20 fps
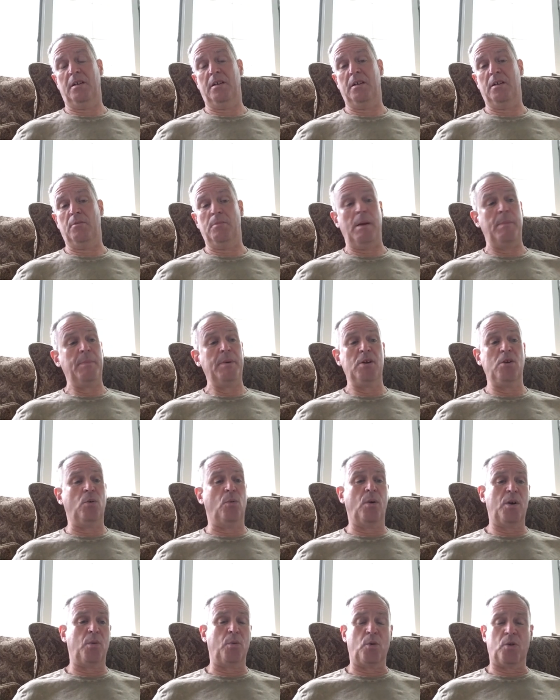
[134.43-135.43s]
You know, maybe you don't
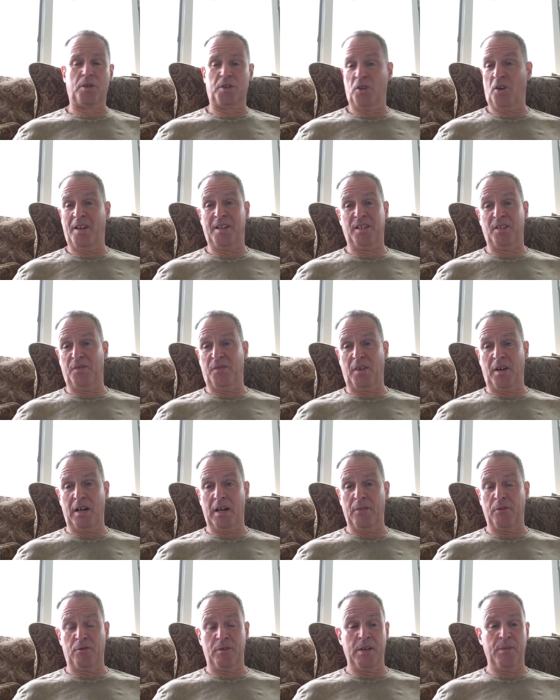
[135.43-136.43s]
want to work nine to
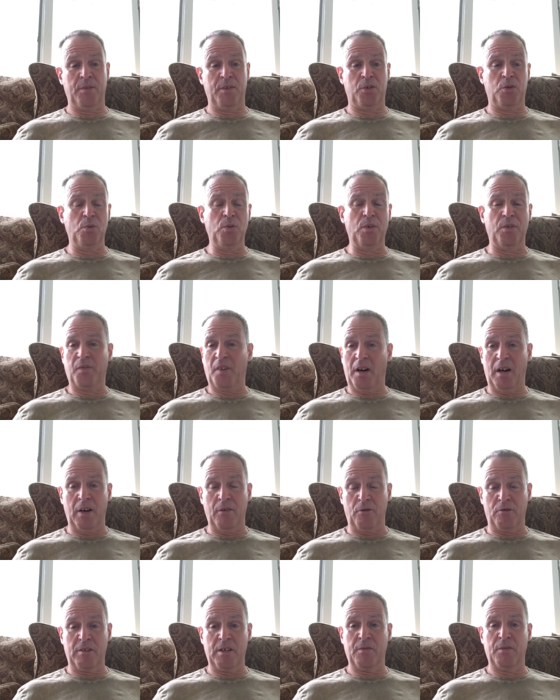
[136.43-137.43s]
five, or even two to
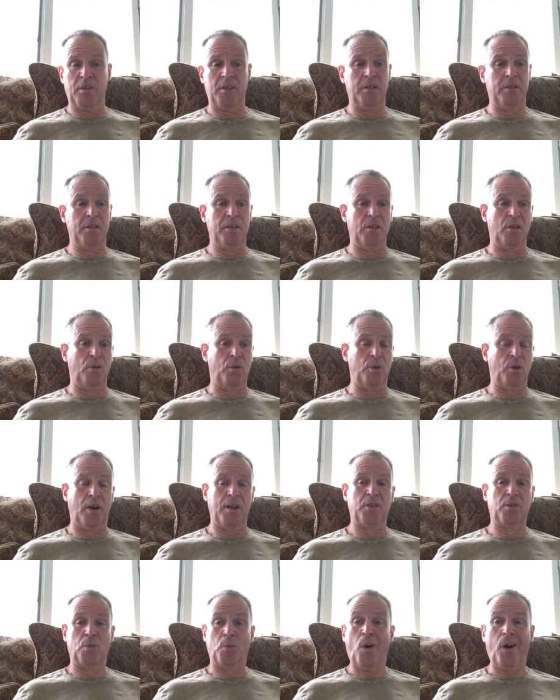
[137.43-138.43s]
five, or even you know
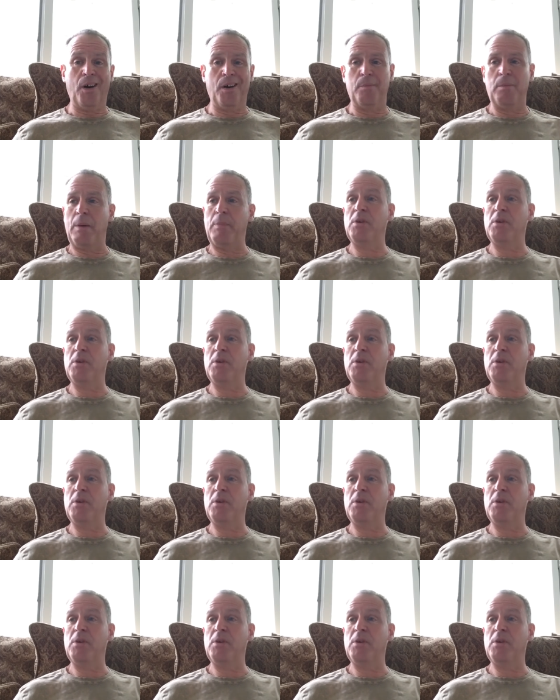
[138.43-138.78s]
nine to one.